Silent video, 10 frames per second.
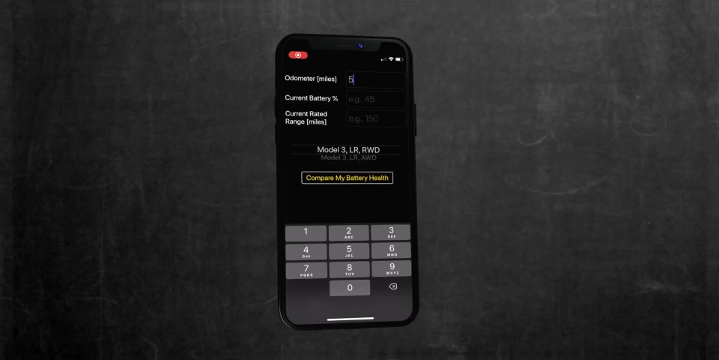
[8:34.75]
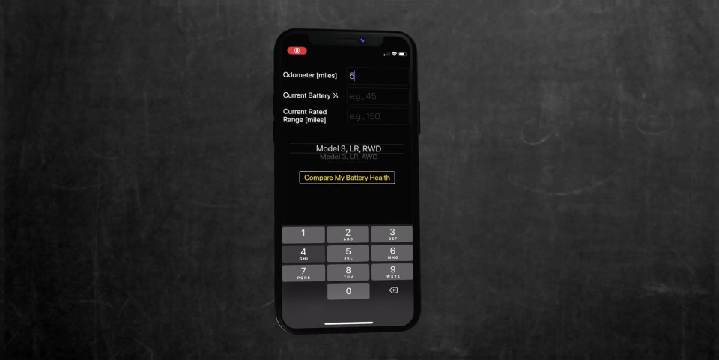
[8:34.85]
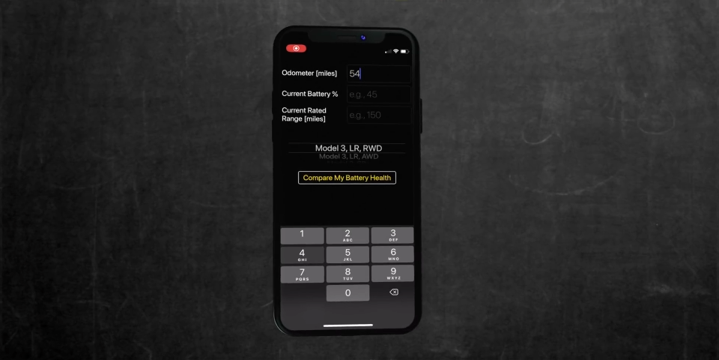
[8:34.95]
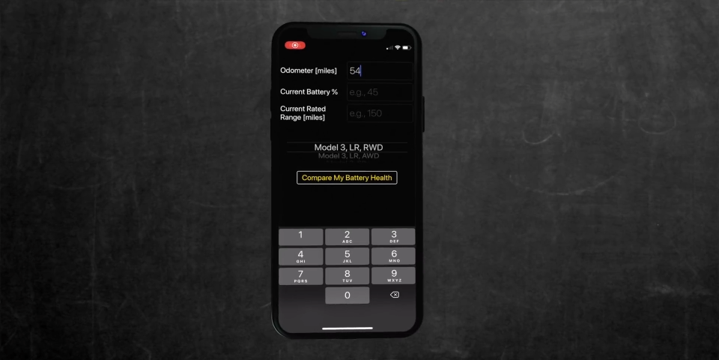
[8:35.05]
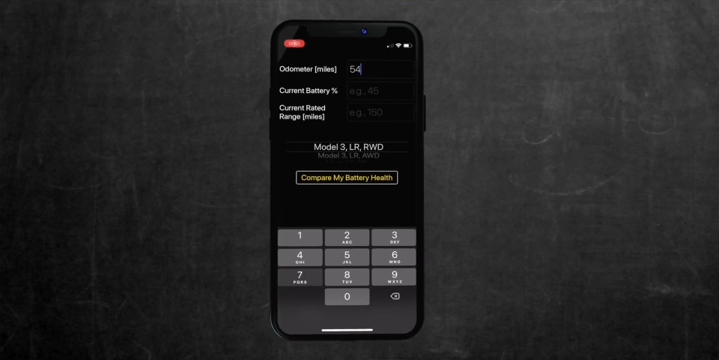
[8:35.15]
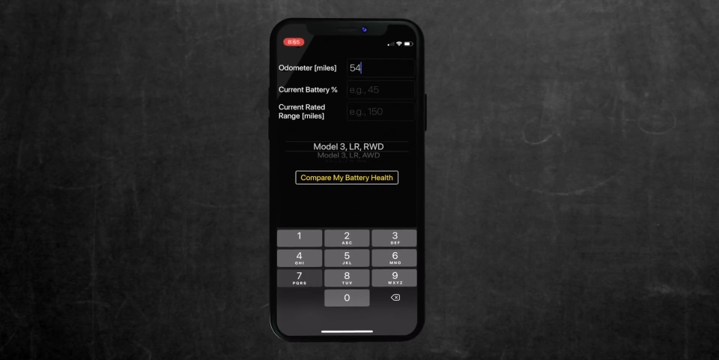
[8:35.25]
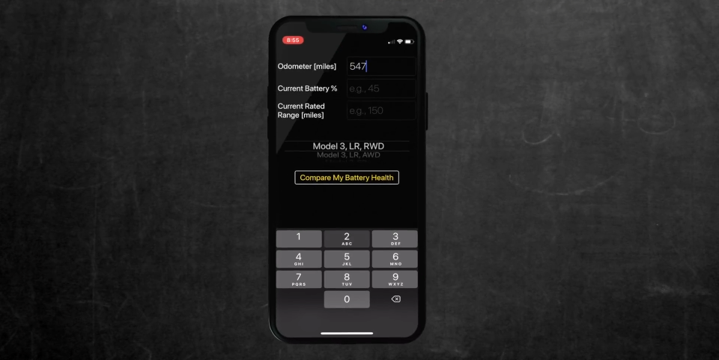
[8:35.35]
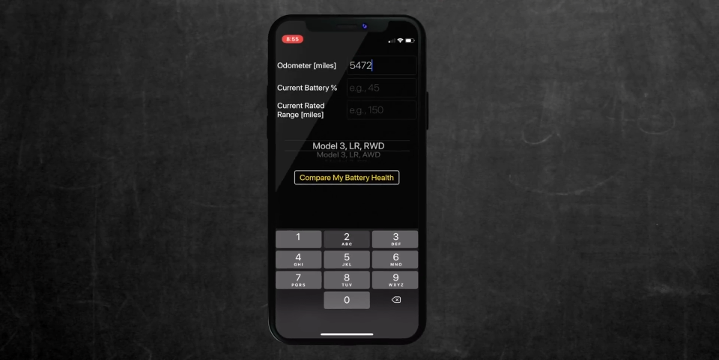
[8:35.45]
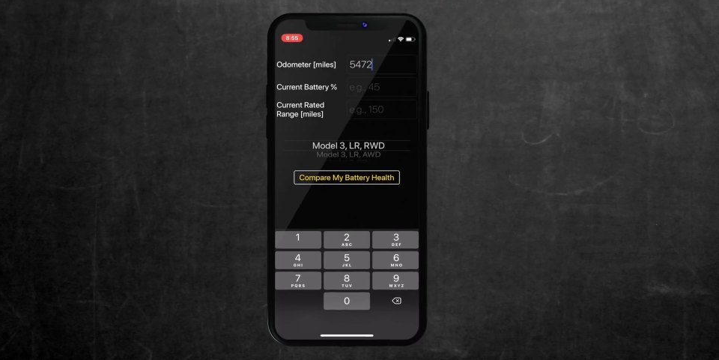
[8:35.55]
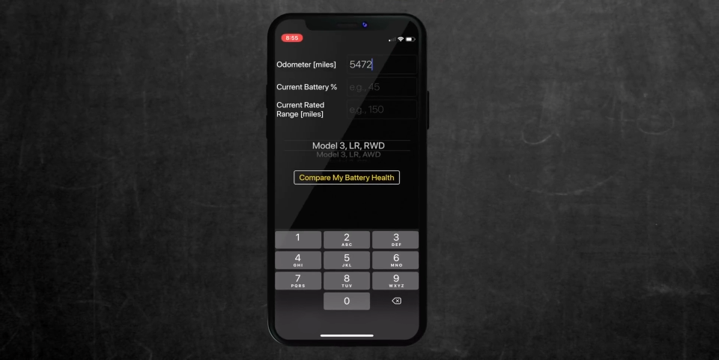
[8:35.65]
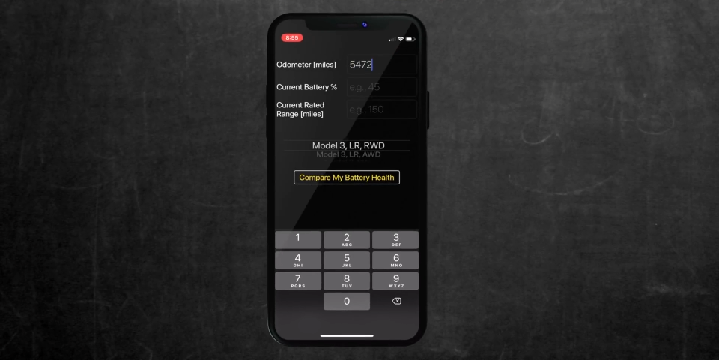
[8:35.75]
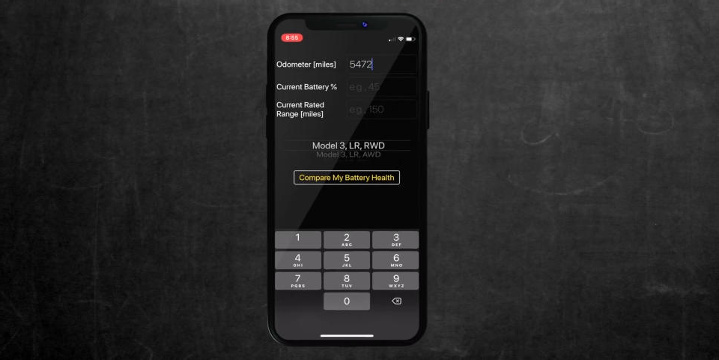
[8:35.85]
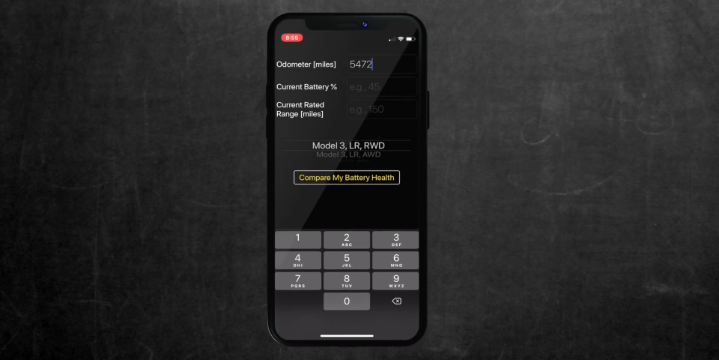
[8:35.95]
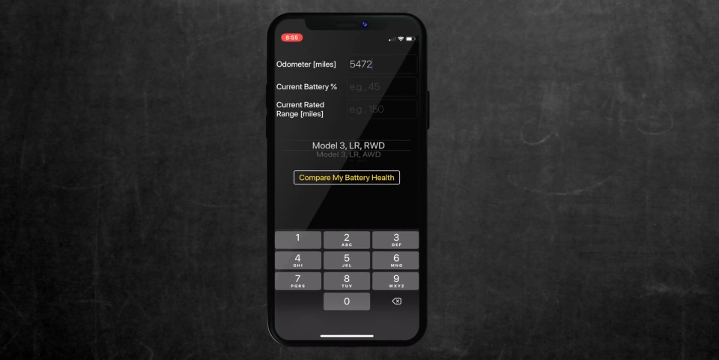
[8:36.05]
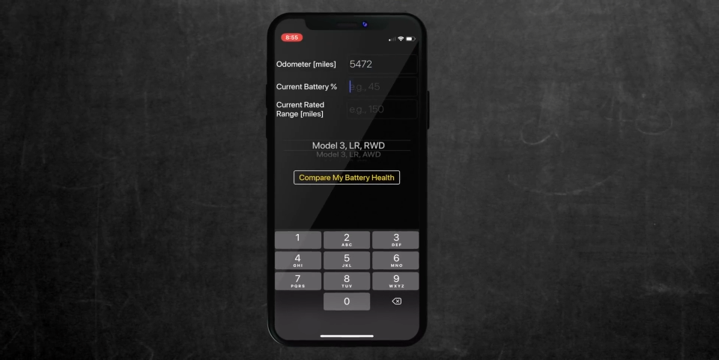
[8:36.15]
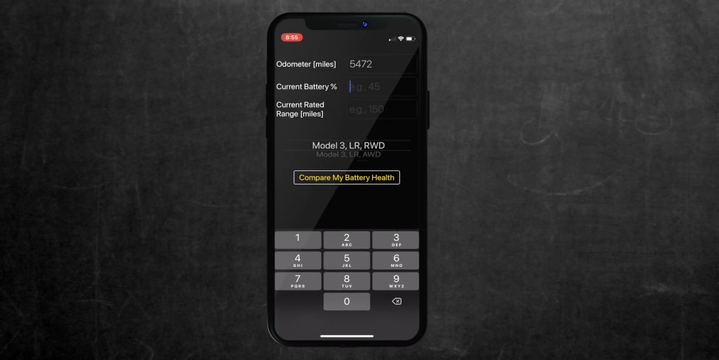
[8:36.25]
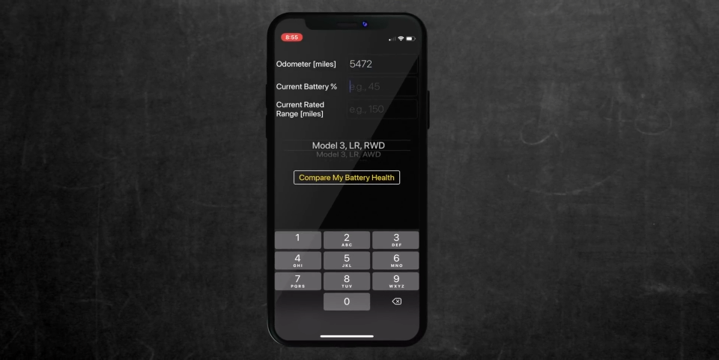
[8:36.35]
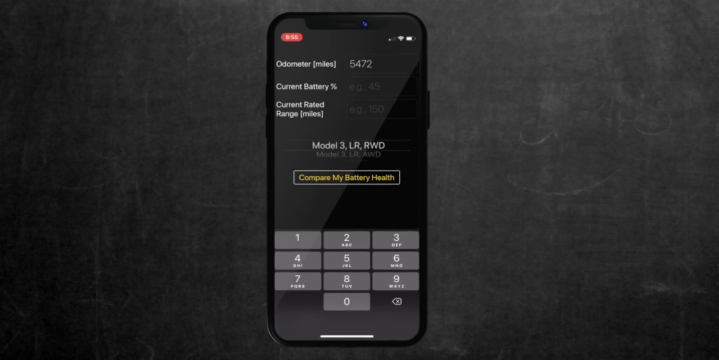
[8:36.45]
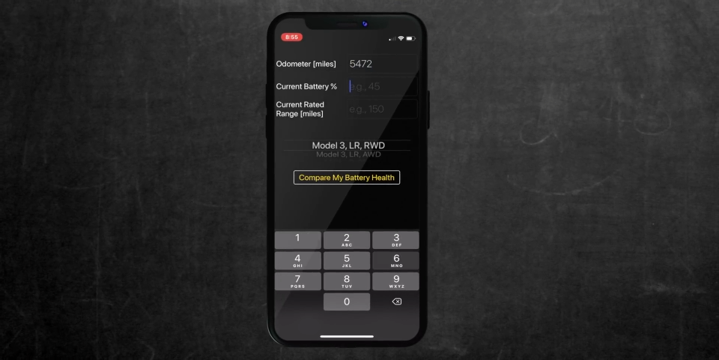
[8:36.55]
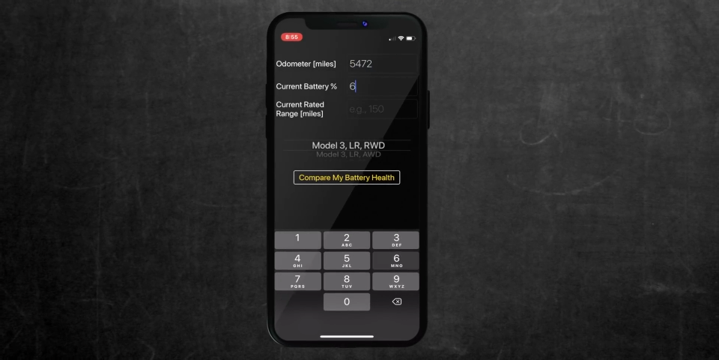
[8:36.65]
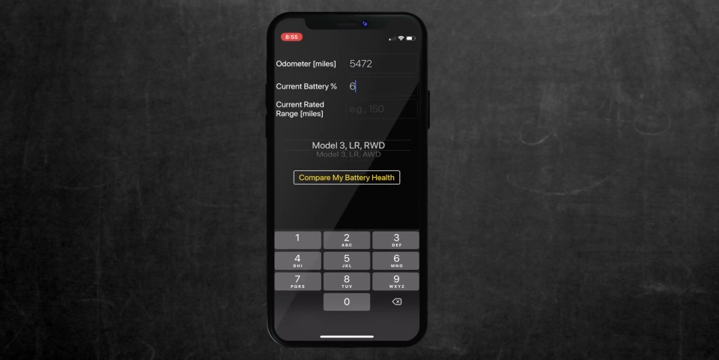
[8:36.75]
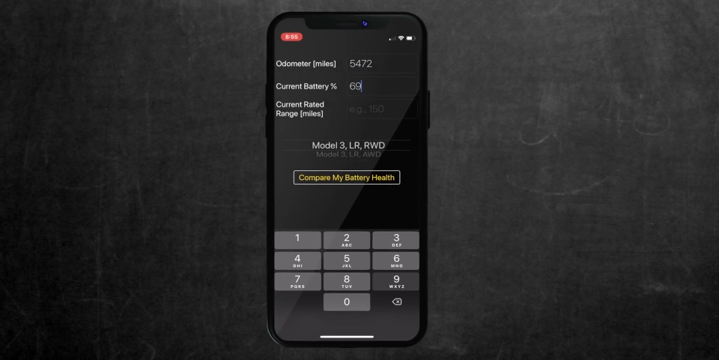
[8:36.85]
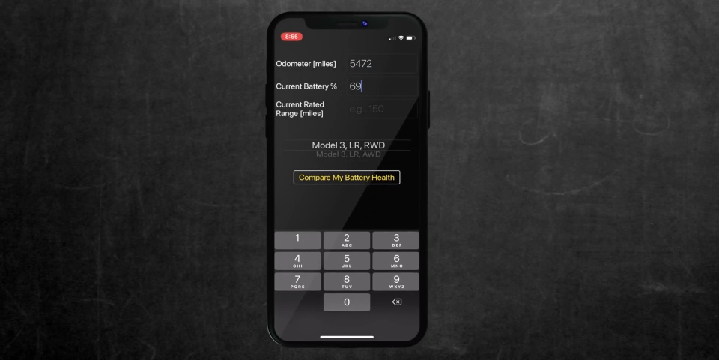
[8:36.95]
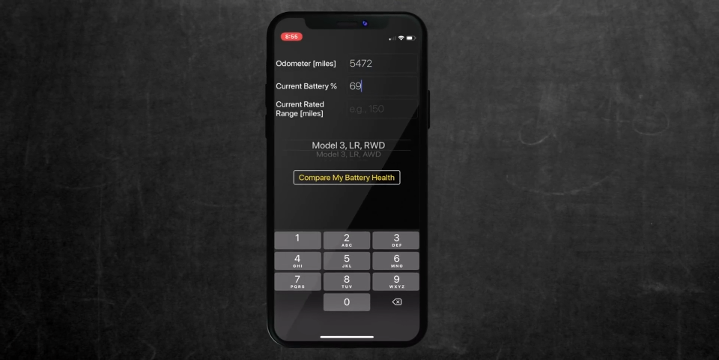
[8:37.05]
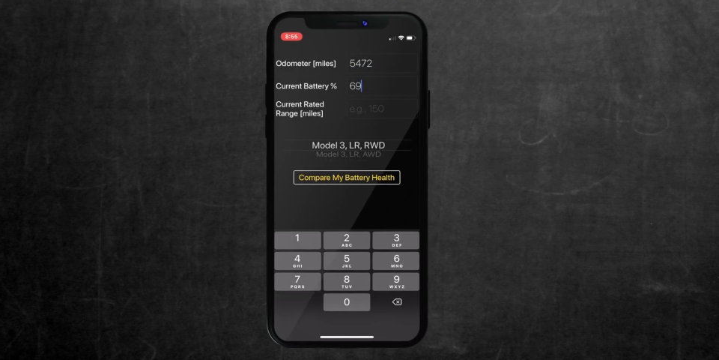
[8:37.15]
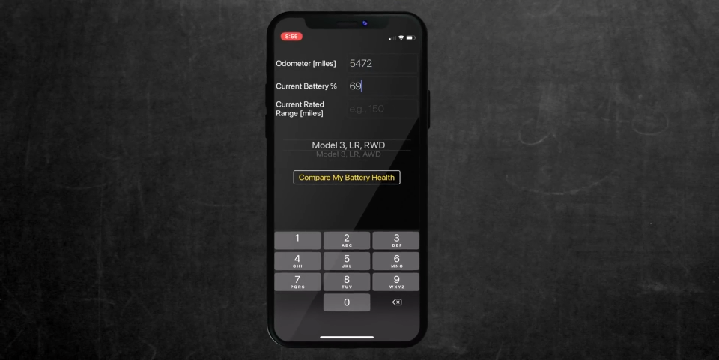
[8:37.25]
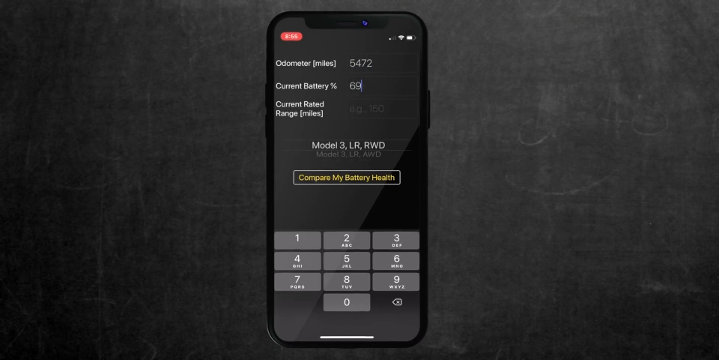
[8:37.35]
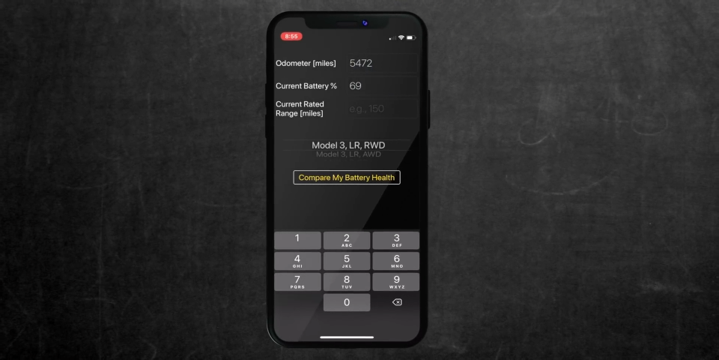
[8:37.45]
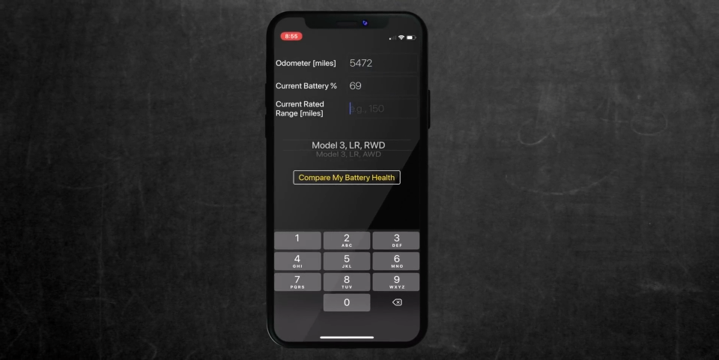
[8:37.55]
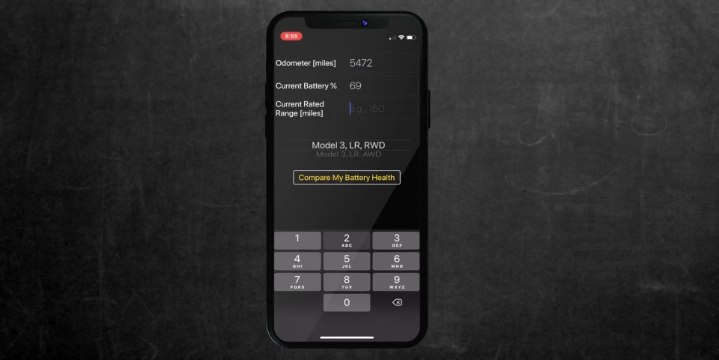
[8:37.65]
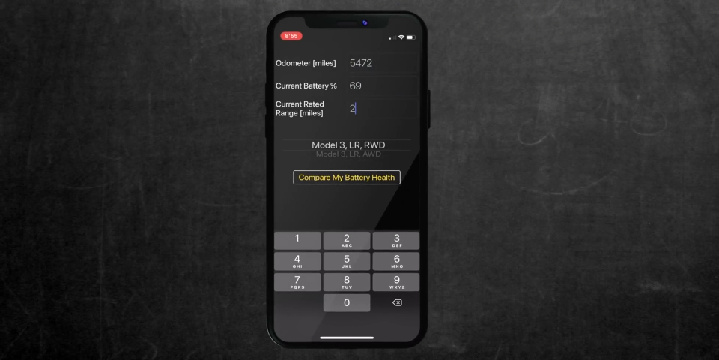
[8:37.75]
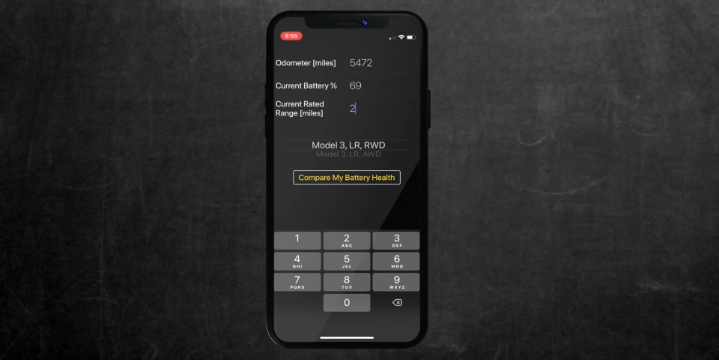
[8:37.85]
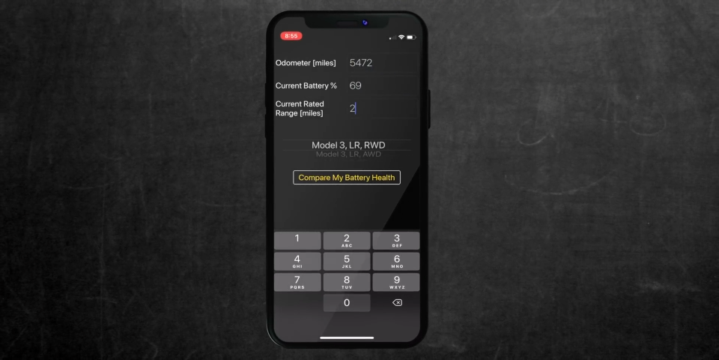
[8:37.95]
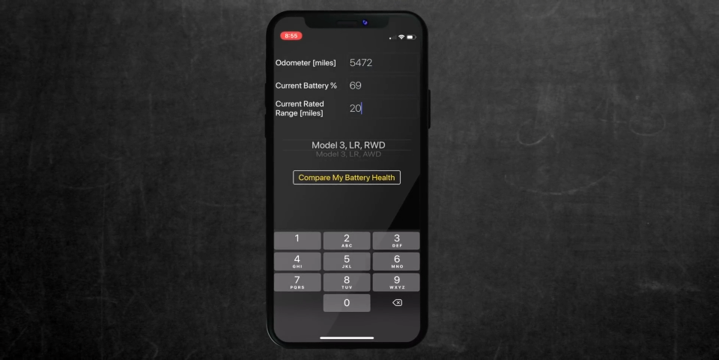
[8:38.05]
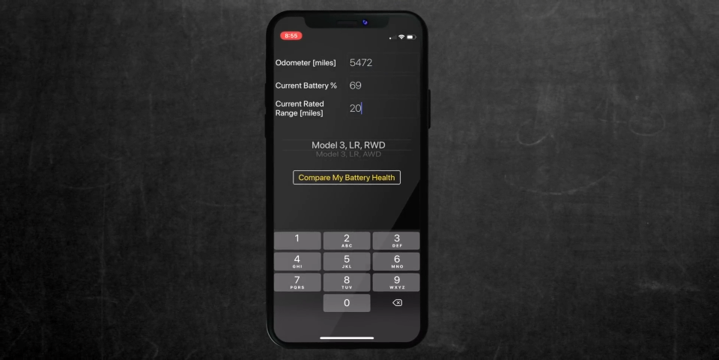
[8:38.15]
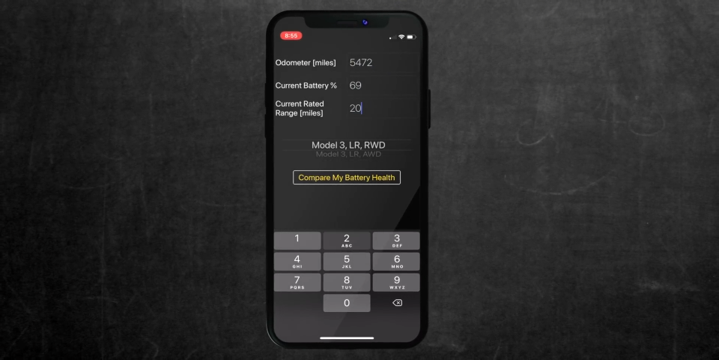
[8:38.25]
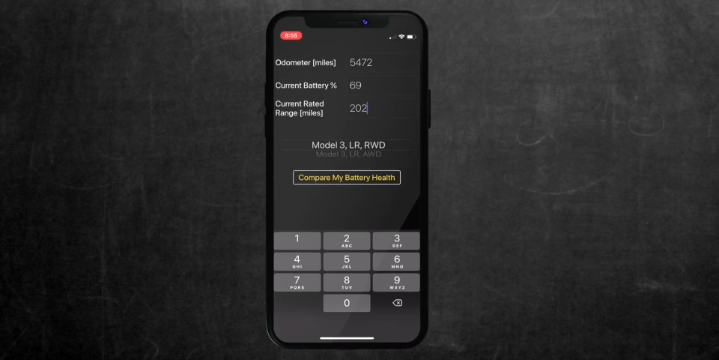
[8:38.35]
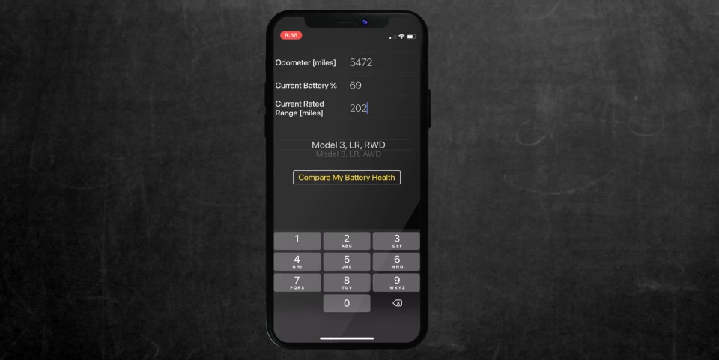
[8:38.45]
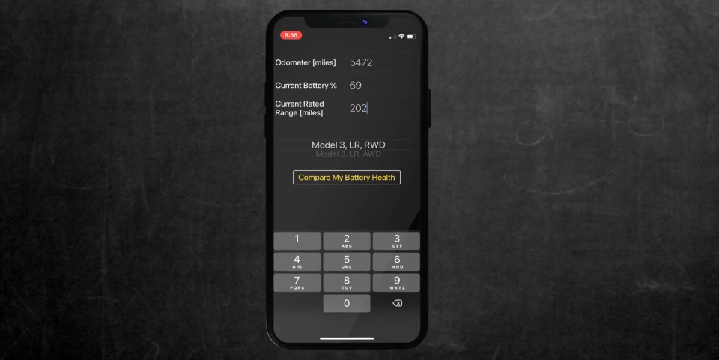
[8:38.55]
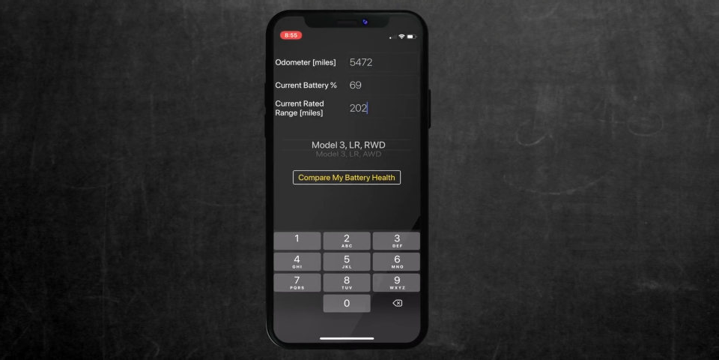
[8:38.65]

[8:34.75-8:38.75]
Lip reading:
Nobody's mouth can be seen.